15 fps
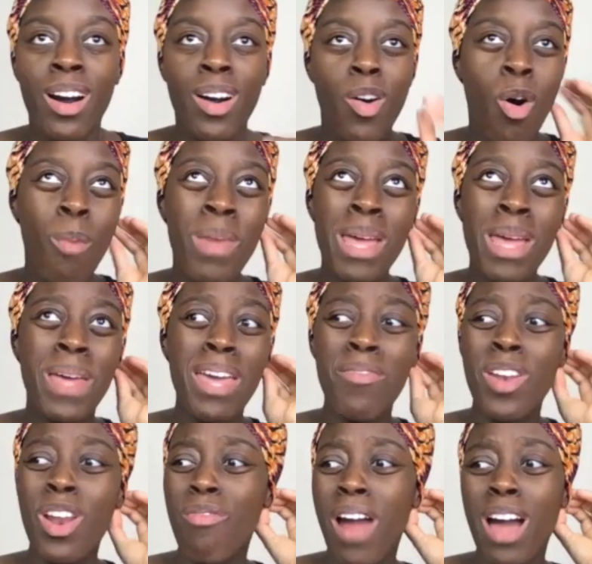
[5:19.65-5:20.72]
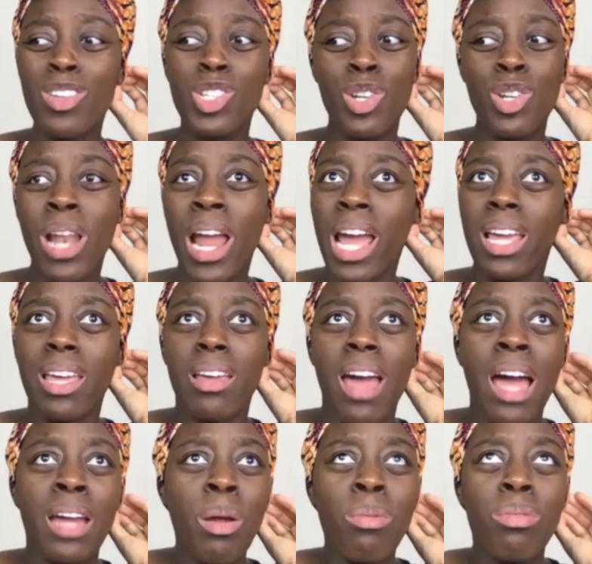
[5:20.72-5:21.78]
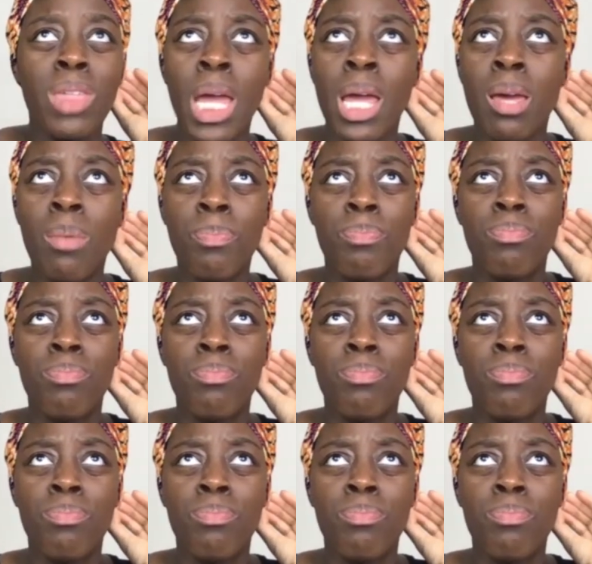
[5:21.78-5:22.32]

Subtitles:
or maybe even around you. Like, I don't think,